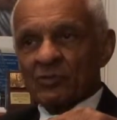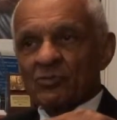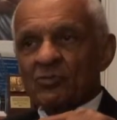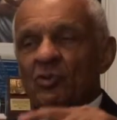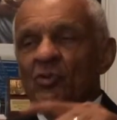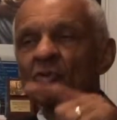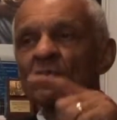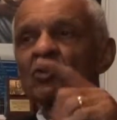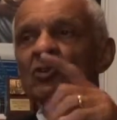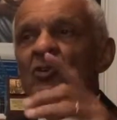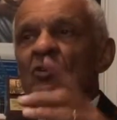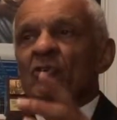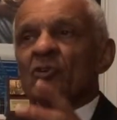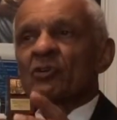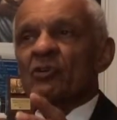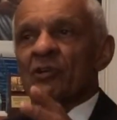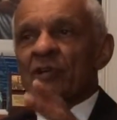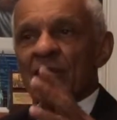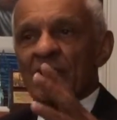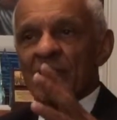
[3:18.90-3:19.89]
to
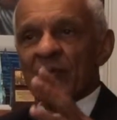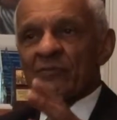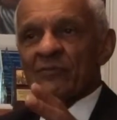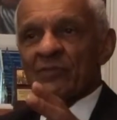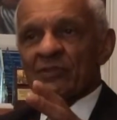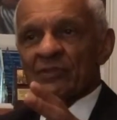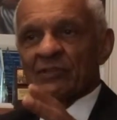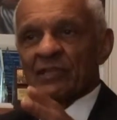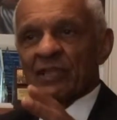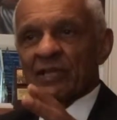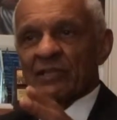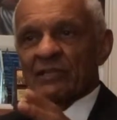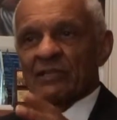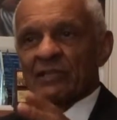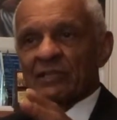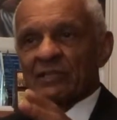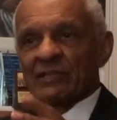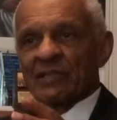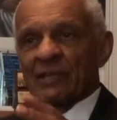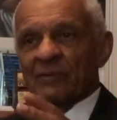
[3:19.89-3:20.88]
learn everything
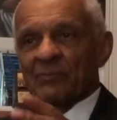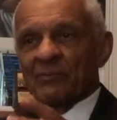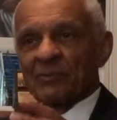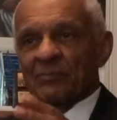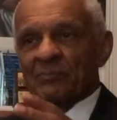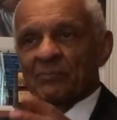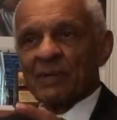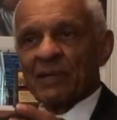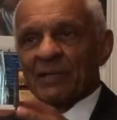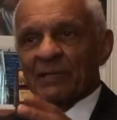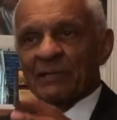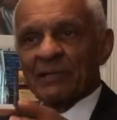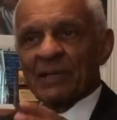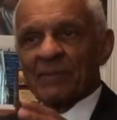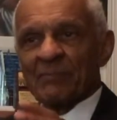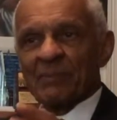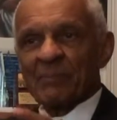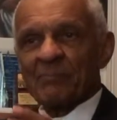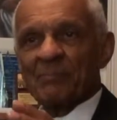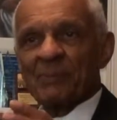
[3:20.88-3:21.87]
that they would make
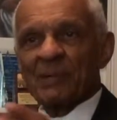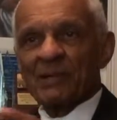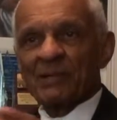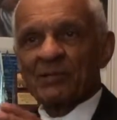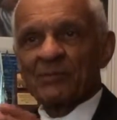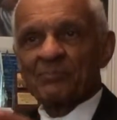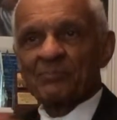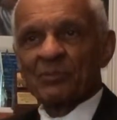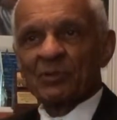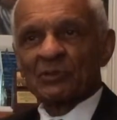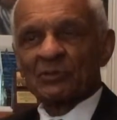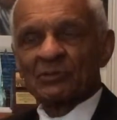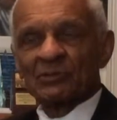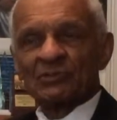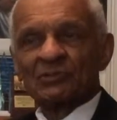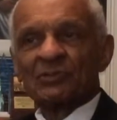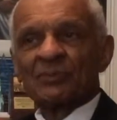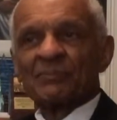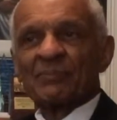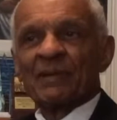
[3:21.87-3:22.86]
them a better
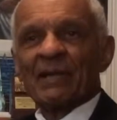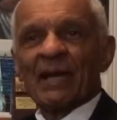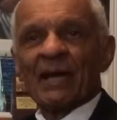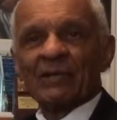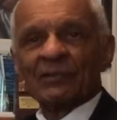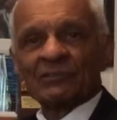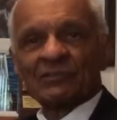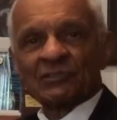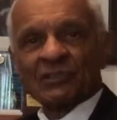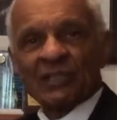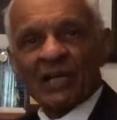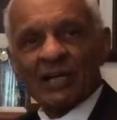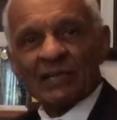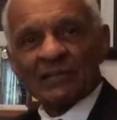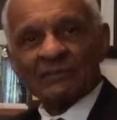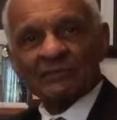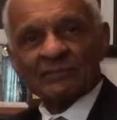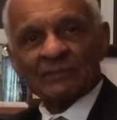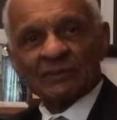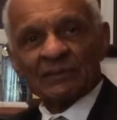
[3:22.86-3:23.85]
person to be outside.
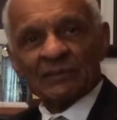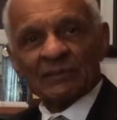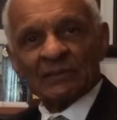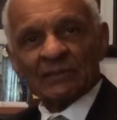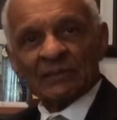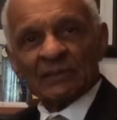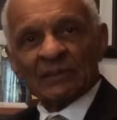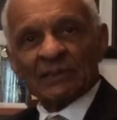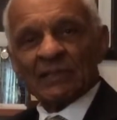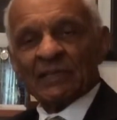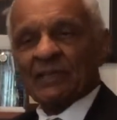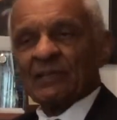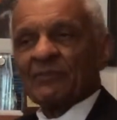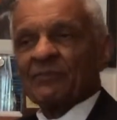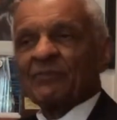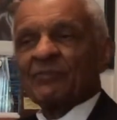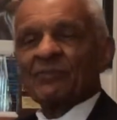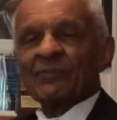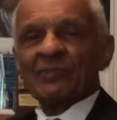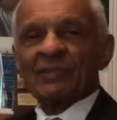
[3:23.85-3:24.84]
If
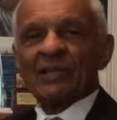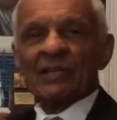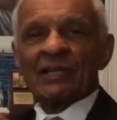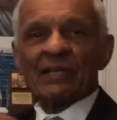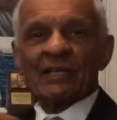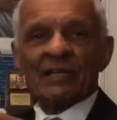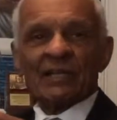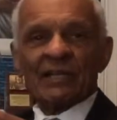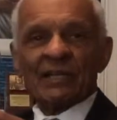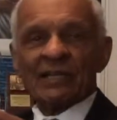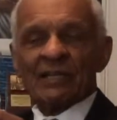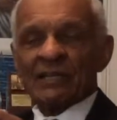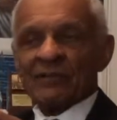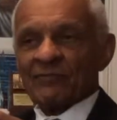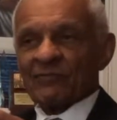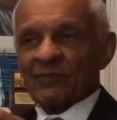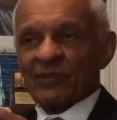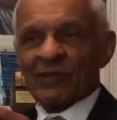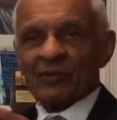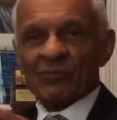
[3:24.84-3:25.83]
they're
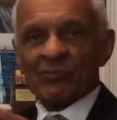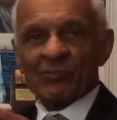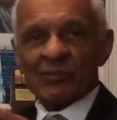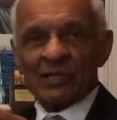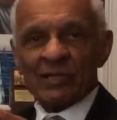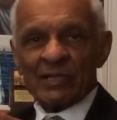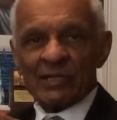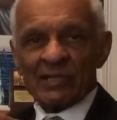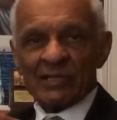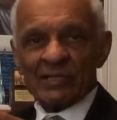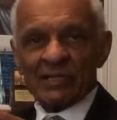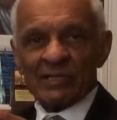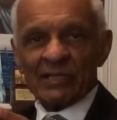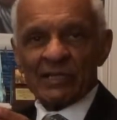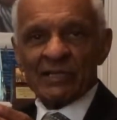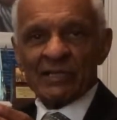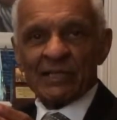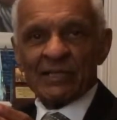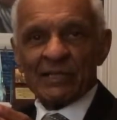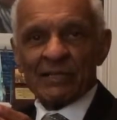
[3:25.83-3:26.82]

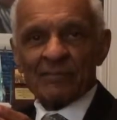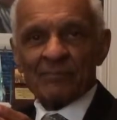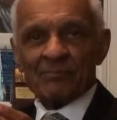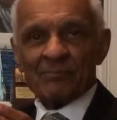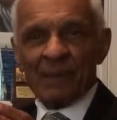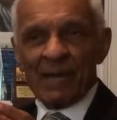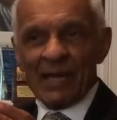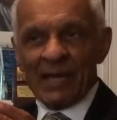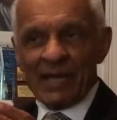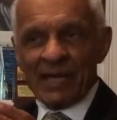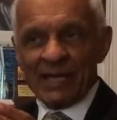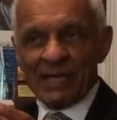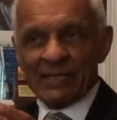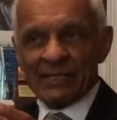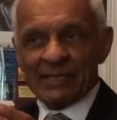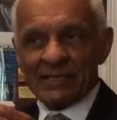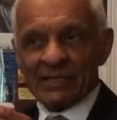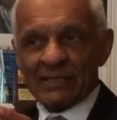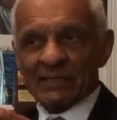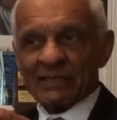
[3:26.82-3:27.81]
really bad,
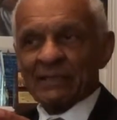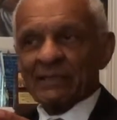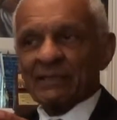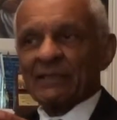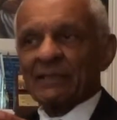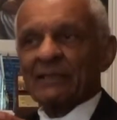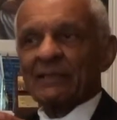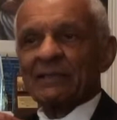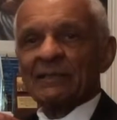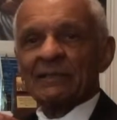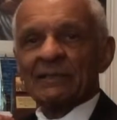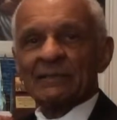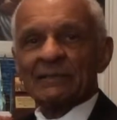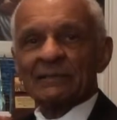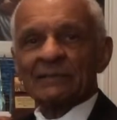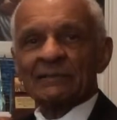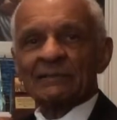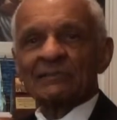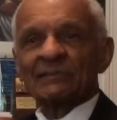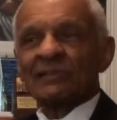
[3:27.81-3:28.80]

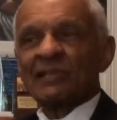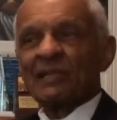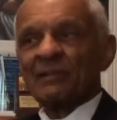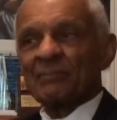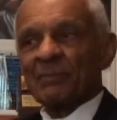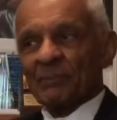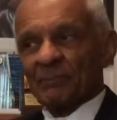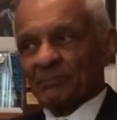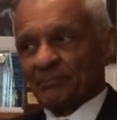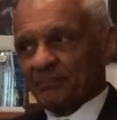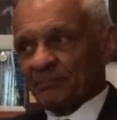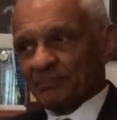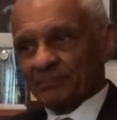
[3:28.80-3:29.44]
keep them.